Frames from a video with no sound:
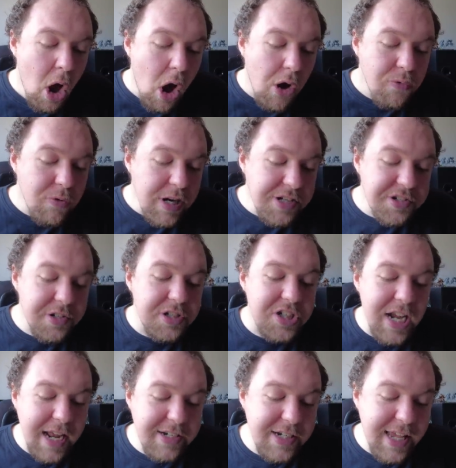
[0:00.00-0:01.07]
On research
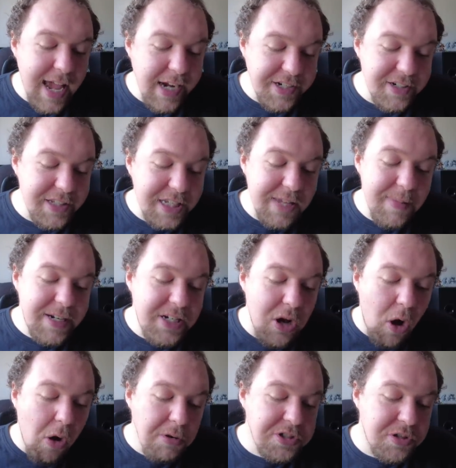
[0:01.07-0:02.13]
and education, the committee
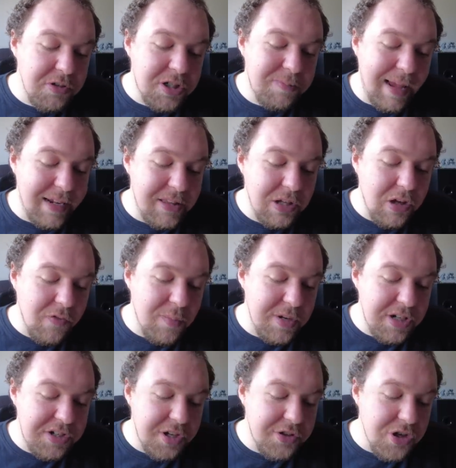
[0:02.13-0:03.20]
also respects the
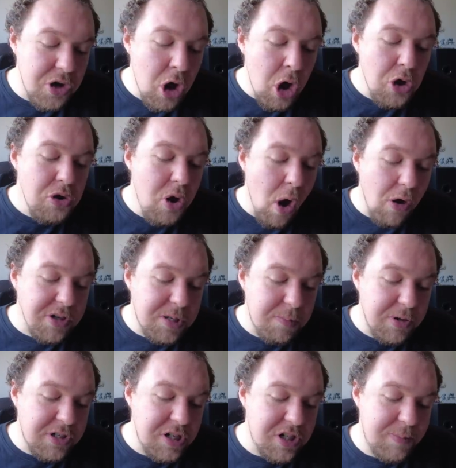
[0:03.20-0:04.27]
government decision not to
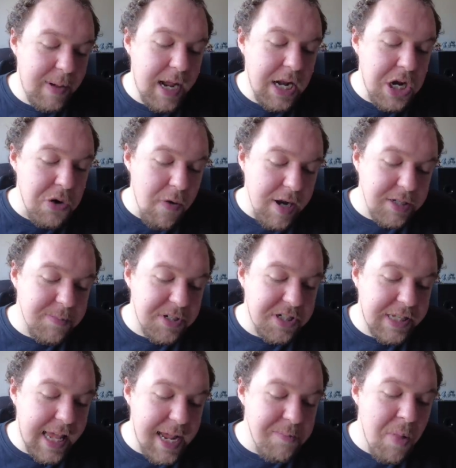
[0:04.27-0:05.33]
participate in the Erasmus
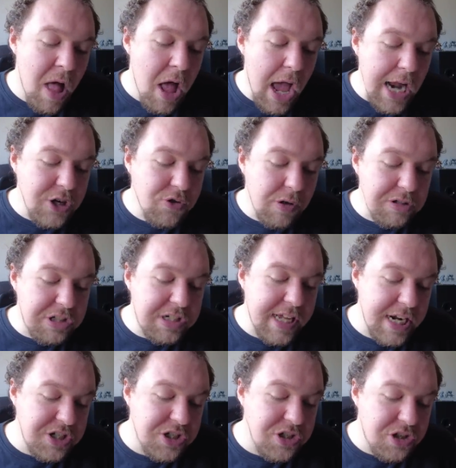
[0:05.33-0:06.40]
scheme and draws
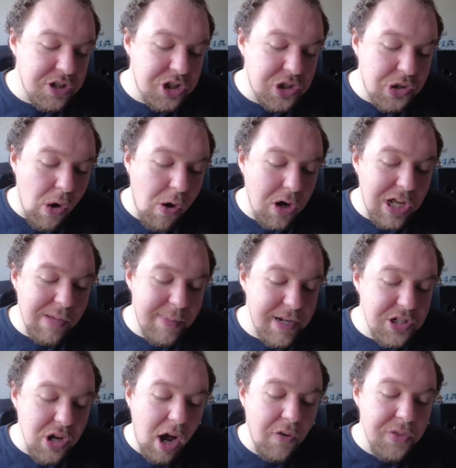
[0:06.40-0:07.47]
attention to the
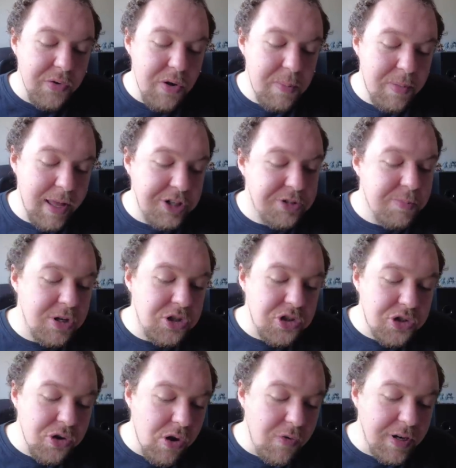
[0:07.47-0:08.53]
shortcomings of the replacement
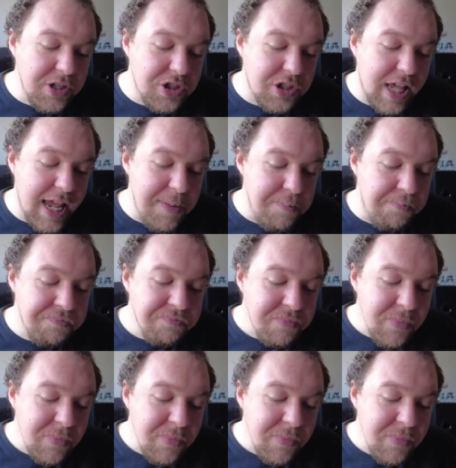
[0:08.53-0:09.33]
touring scheme,